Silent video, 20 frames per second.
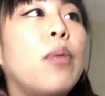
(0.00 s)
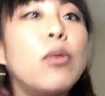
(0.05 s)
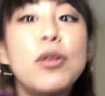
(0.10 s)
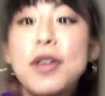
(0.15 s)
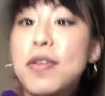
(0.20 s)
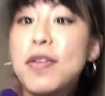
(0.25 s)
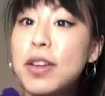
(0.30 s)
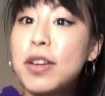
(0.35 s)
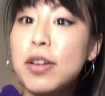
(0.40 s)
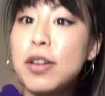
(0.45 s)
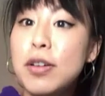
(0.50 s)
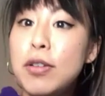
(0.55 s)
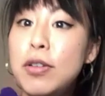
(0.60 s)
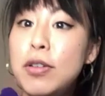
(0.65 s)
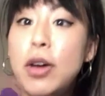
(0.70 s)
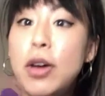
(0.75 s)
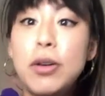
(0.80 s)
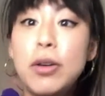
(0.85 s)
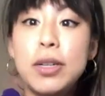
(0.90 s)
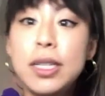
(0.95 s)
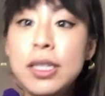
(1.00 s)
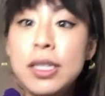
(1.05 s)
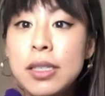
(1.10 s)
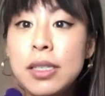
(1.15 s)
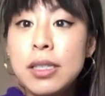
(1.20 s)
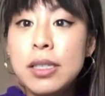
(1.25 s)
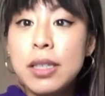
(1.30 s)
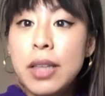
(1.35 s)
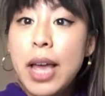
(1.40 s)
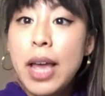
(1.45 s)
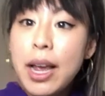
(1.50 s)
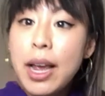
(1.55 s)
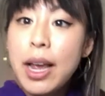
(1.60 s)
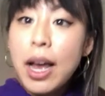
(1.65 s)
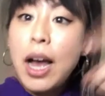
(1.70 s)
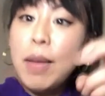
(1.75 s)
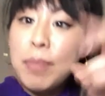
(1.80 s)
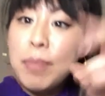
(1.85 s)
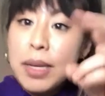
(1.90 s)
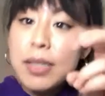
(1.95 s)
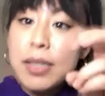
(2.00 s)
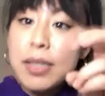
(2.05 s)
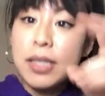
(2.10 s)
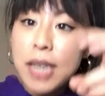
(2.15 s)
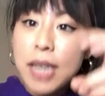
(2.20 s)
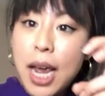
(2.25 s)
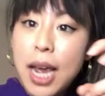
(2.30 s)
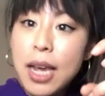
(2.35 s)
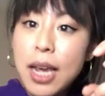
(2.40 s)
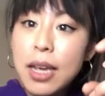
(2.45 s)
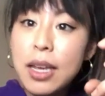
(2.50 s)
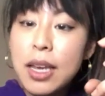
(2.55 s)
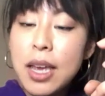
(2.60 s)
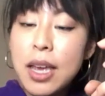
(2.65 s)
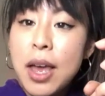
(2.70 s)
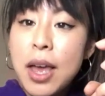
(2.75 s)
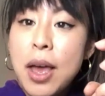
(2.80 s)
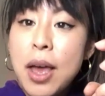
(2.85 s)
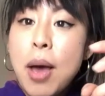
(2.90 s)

won't even notice like a mistake,